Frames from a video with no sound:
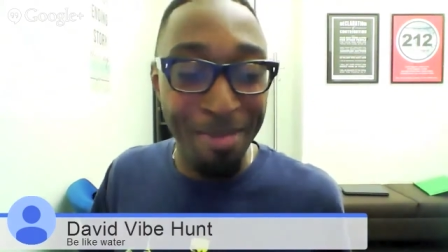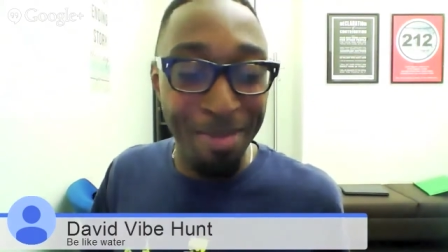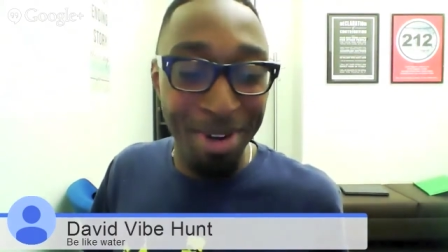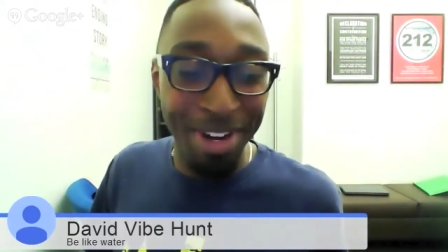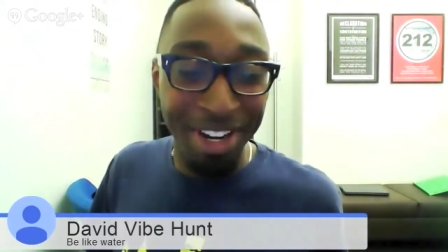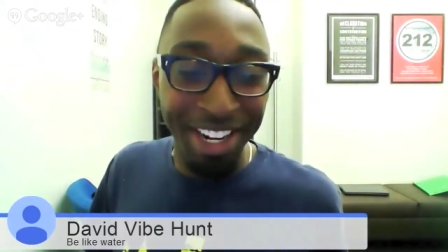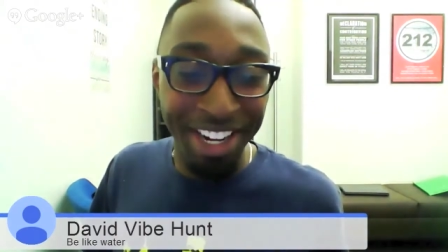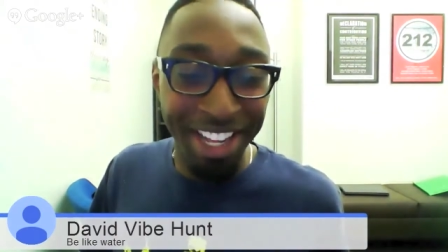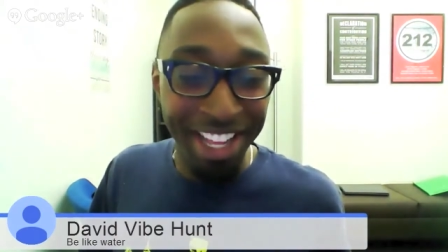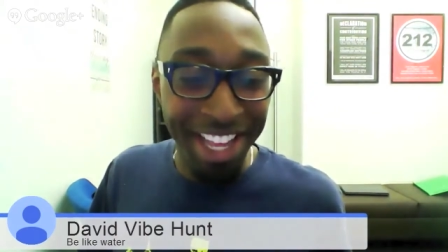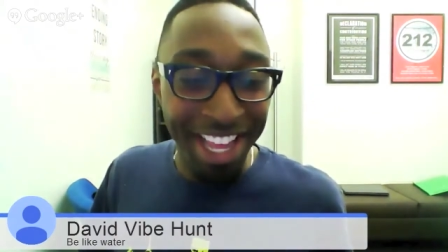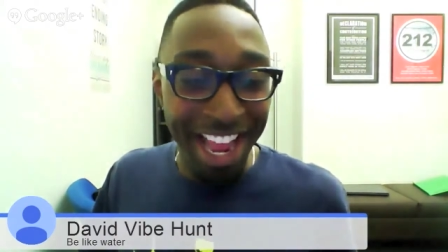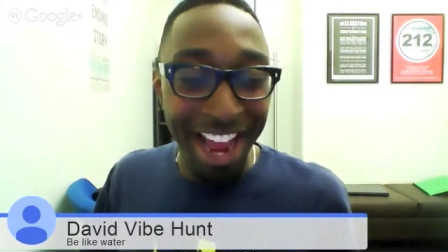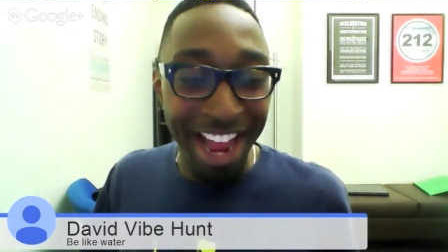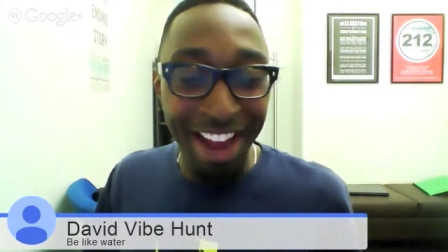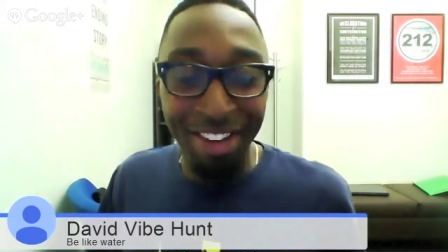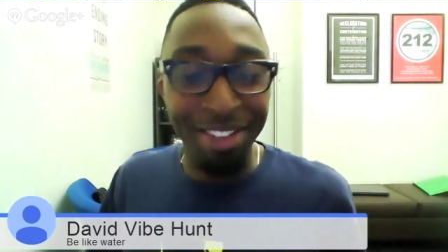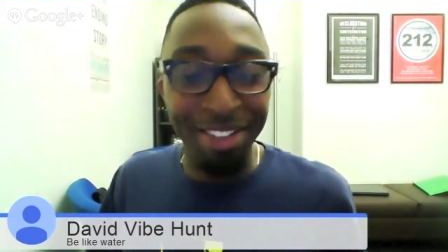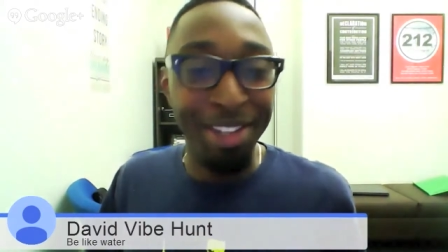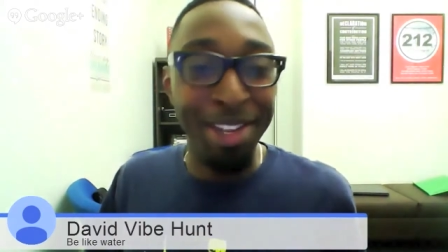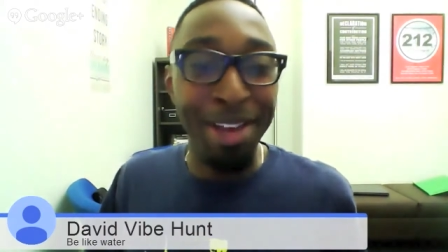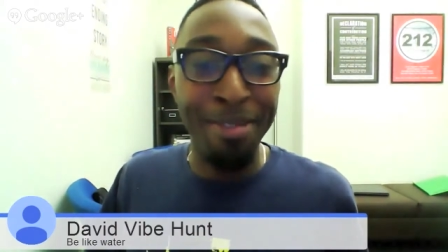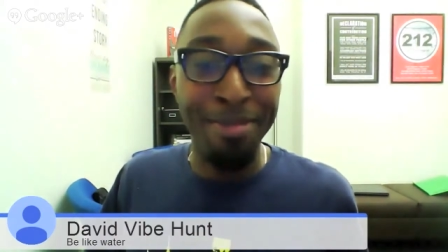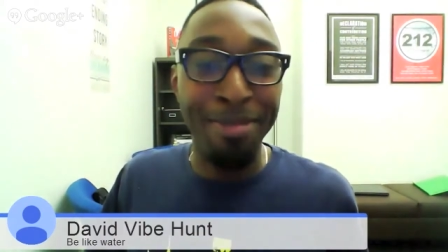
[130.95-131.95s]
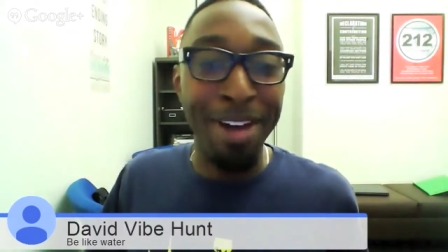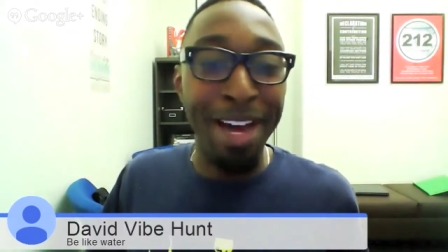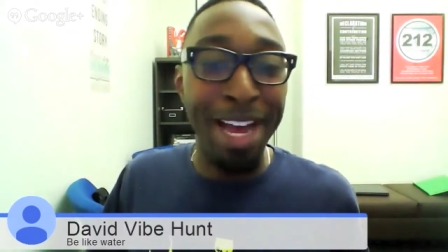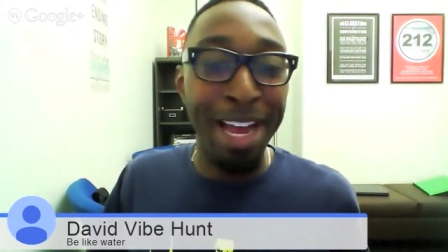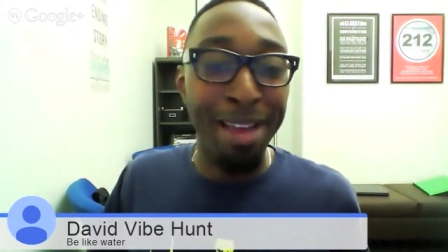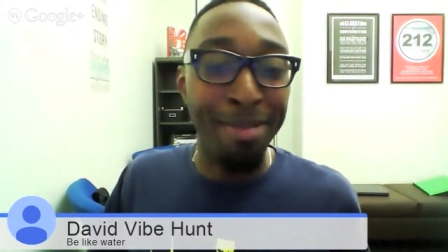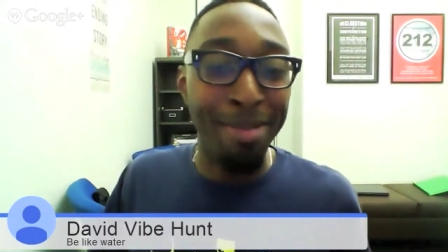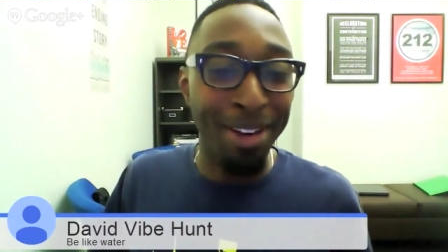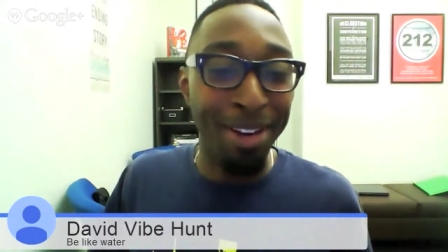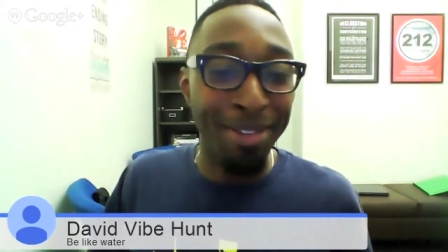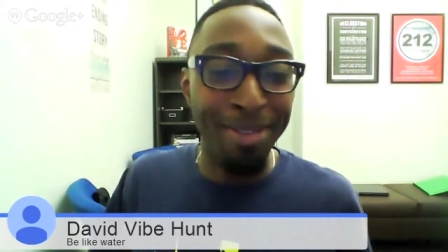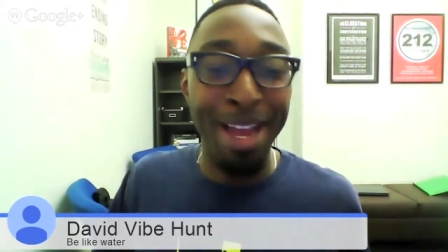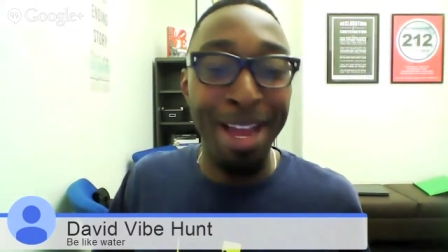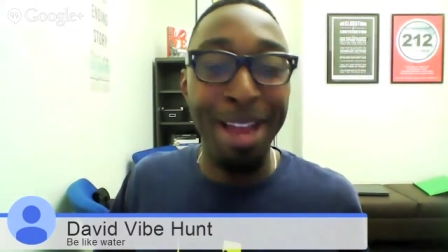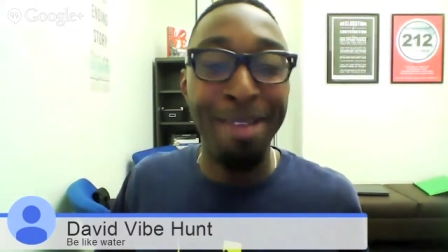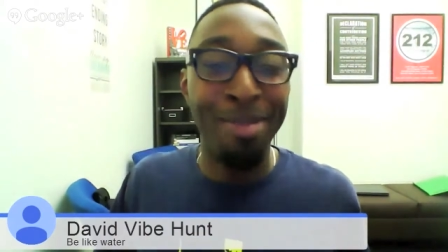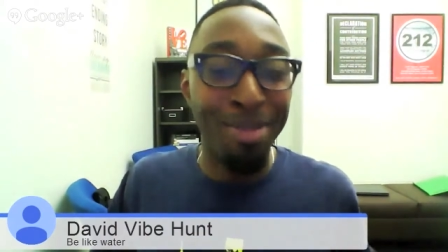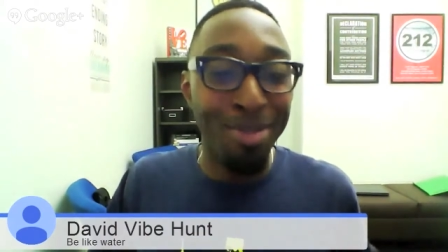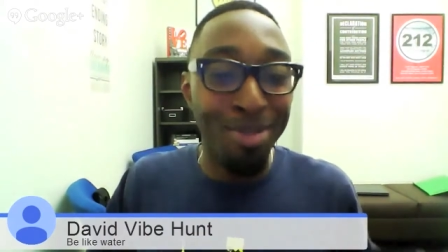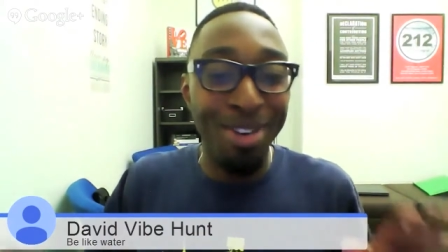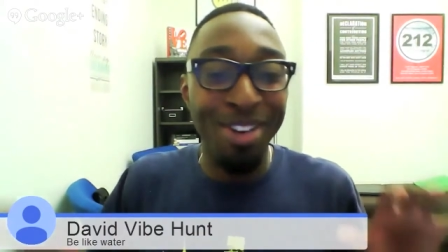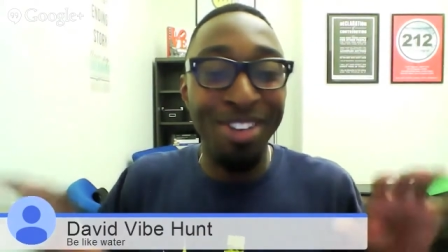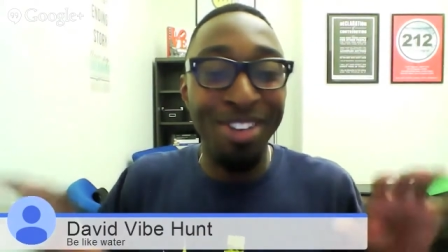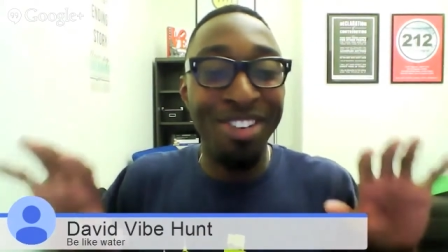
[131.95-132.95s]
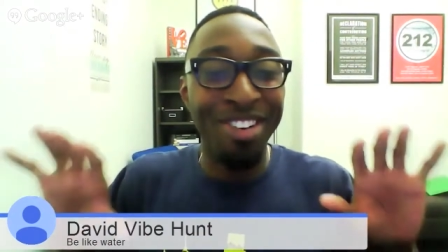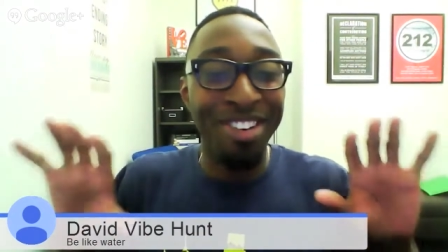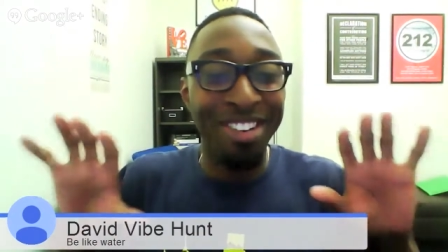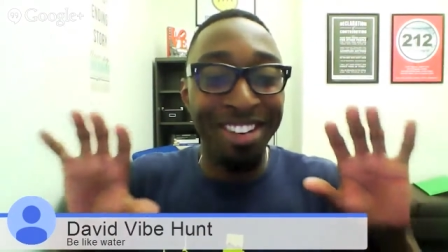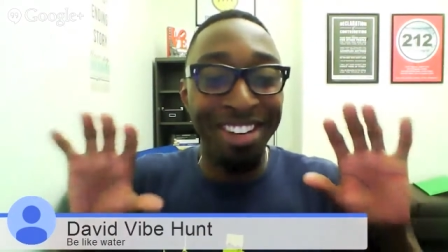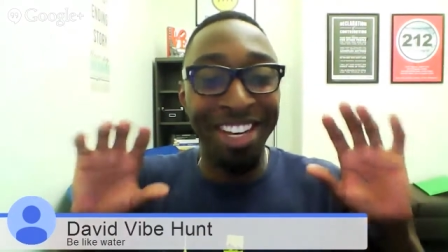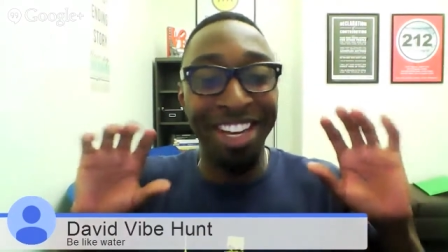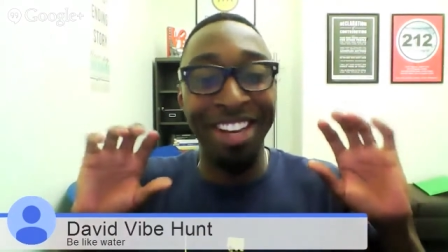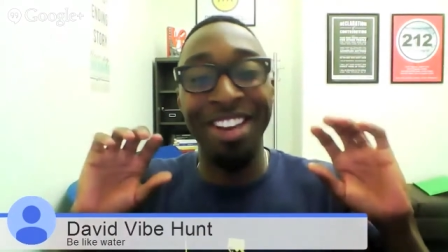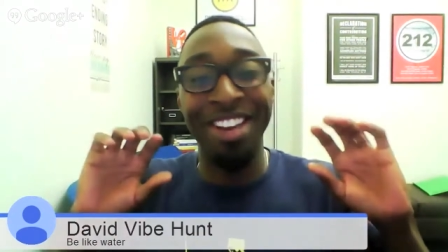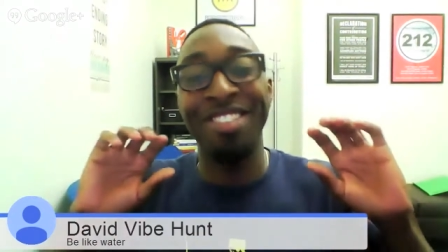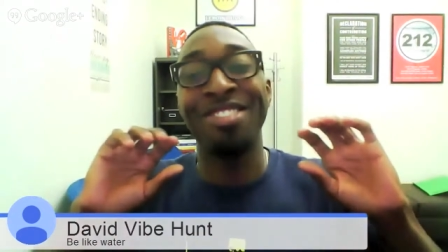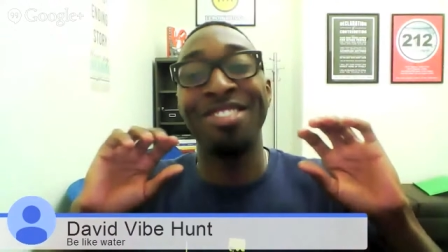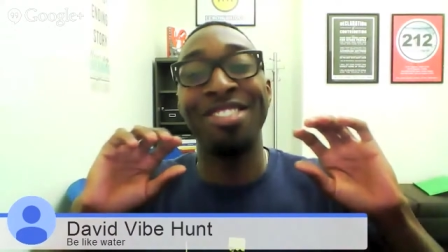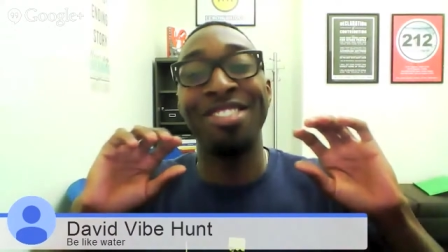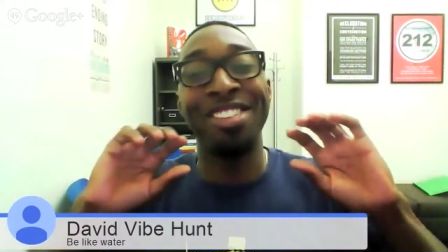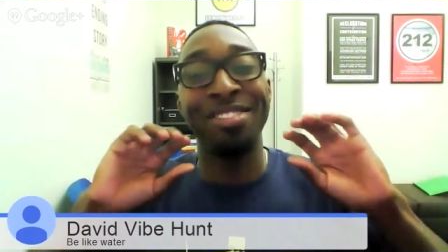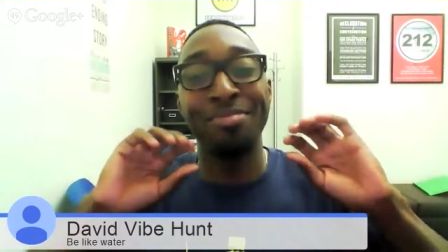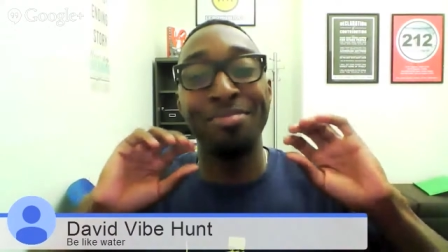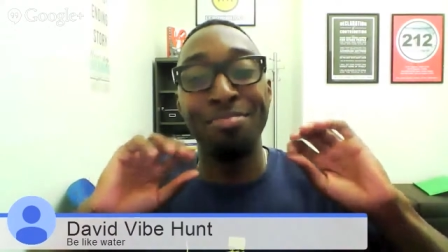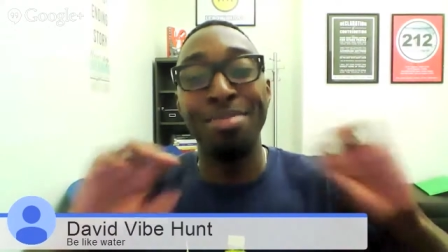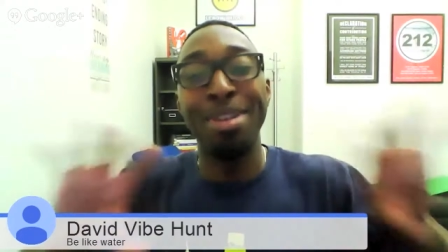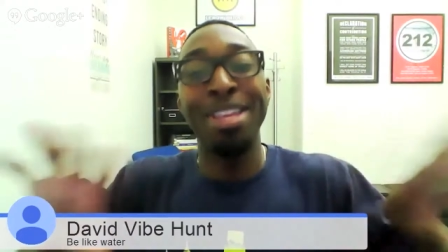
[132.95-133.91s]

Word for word: But I just love vibing. Vibing's when you just you just just